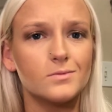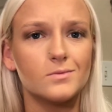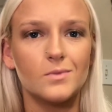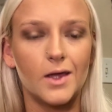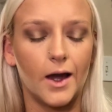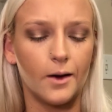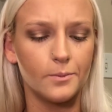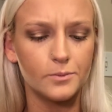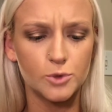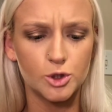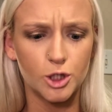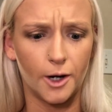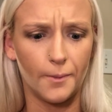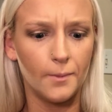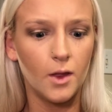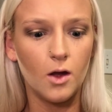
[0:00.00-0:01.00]
yeah,
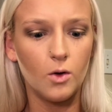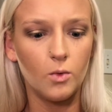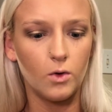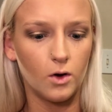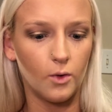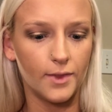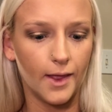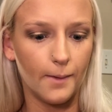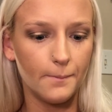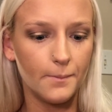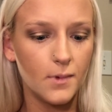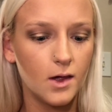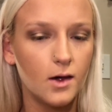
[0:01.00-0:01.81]
sure, we'll go with that,